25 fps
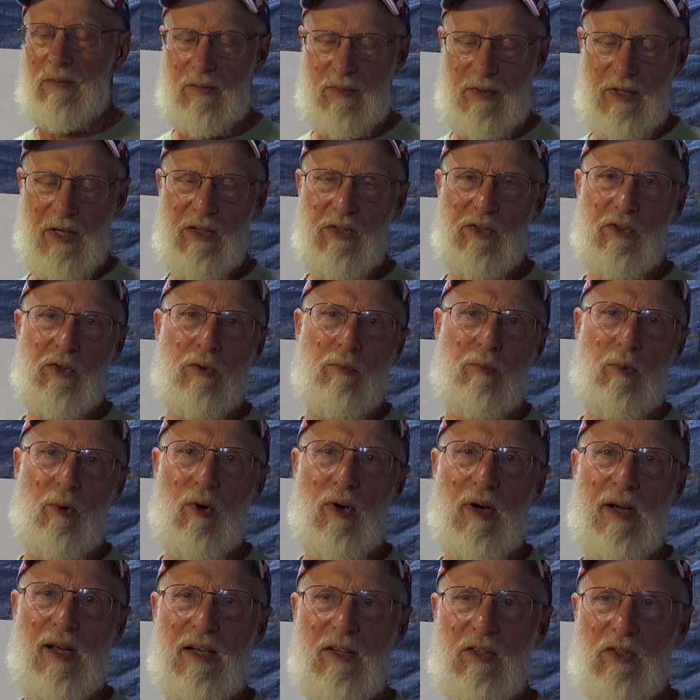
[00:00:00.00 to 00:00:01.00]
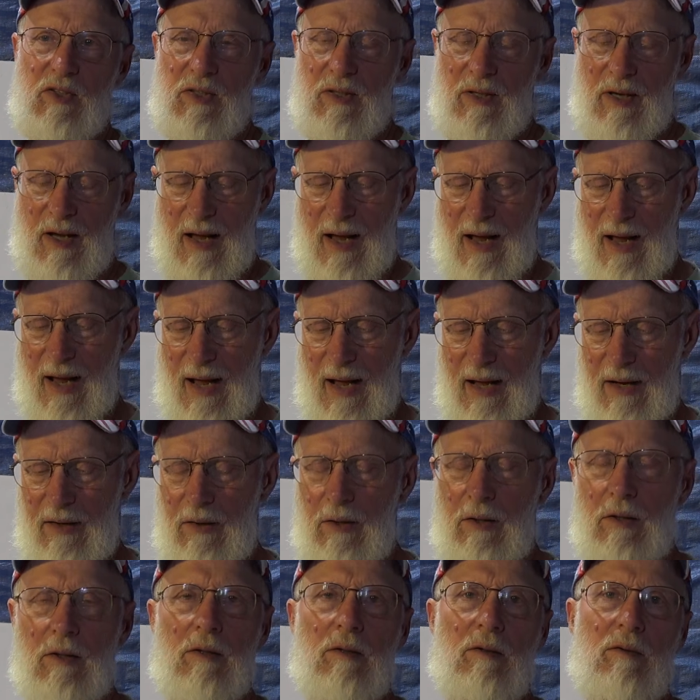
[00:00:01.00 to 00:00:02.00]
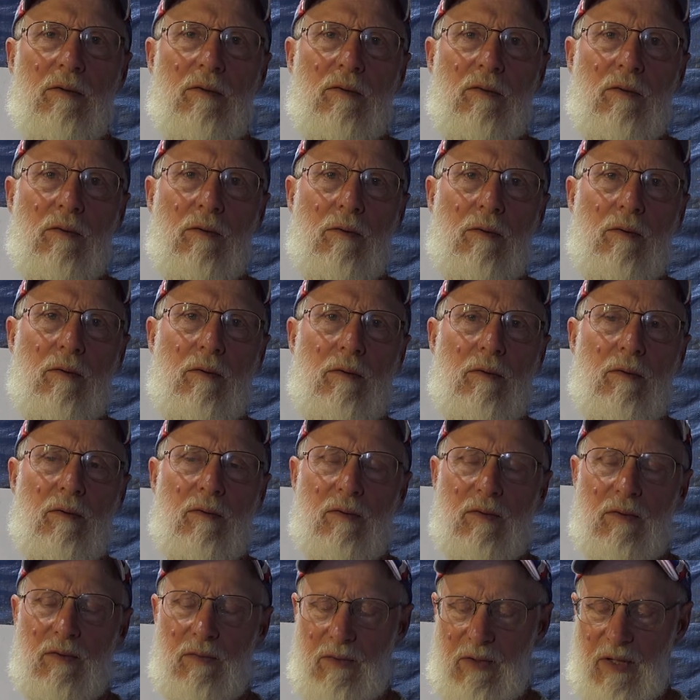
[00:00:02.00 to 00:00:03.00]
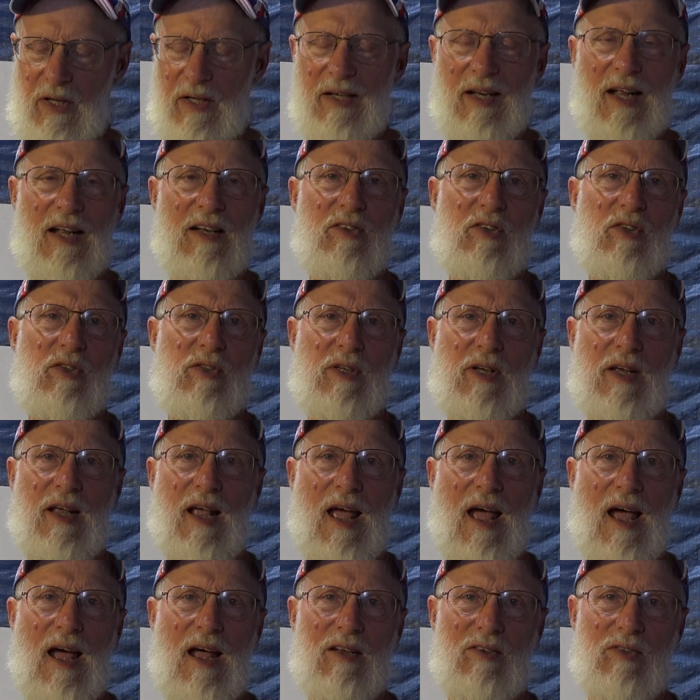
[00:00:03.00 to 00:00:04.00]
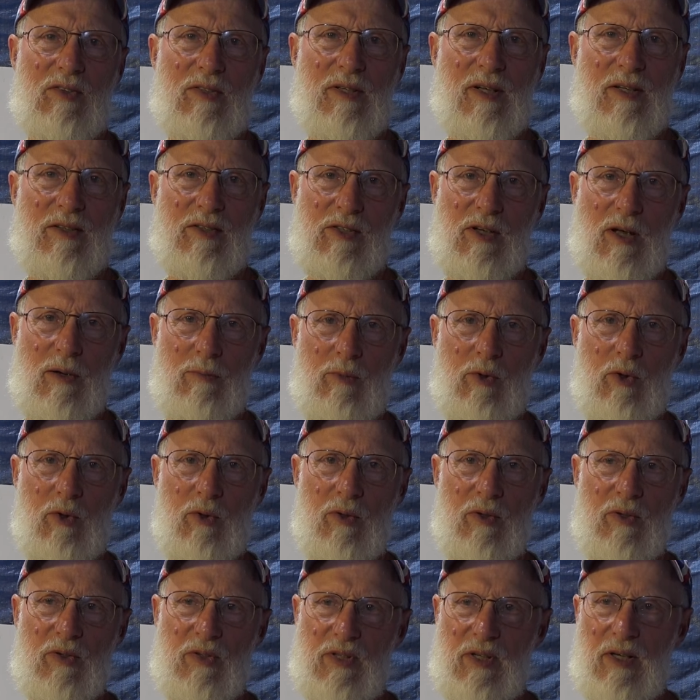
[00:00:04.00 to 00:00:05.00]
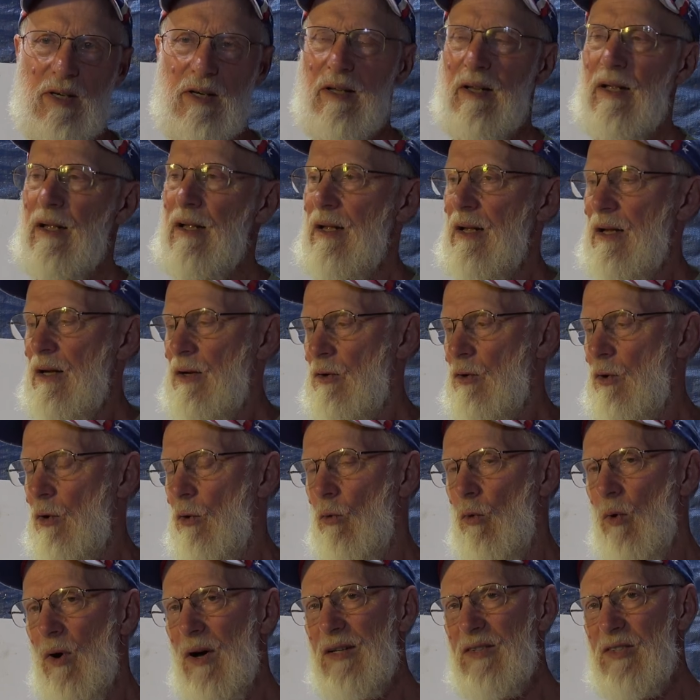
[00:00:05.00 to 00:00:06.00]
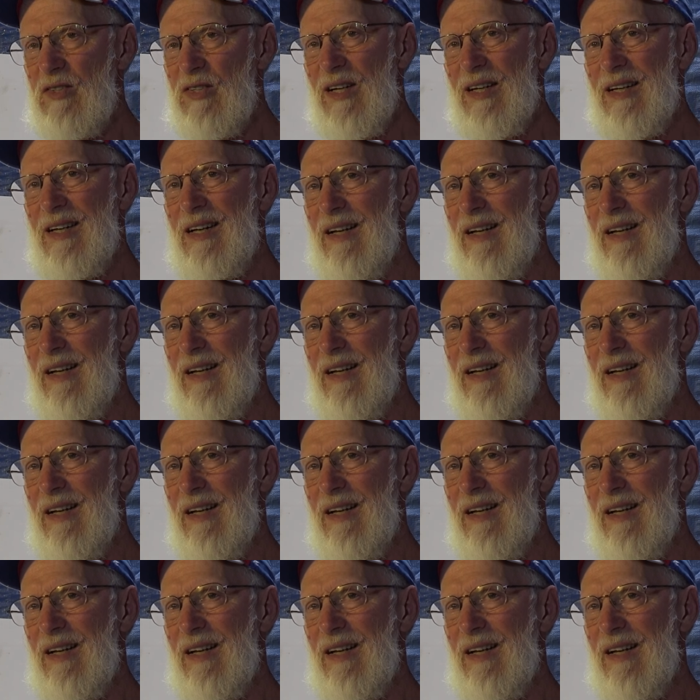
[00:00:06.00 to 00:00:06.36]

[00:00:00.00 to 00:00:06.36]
desuperheats and condenses the gas and then subcools it. Well, once it